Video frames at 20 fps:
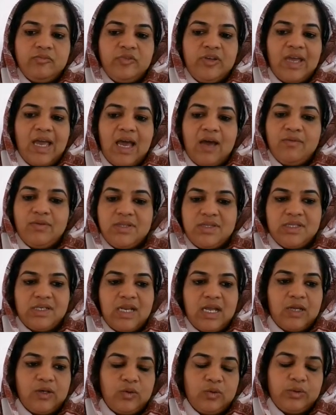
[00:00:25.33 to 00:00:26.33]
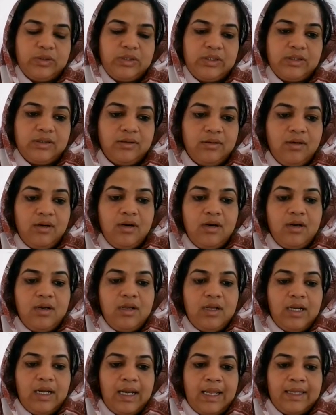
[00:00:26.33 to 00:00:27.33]
We have a scenario here.
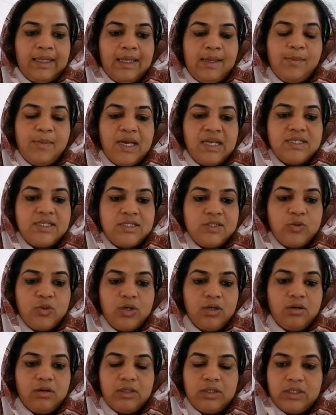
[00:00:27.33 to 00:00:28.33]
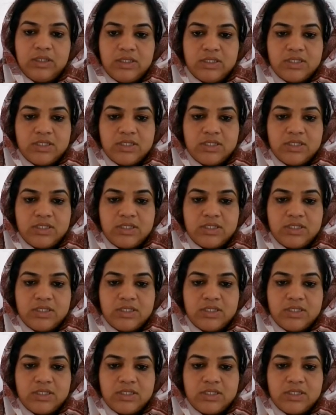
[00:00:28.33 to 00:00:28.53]
Like imagine you are on an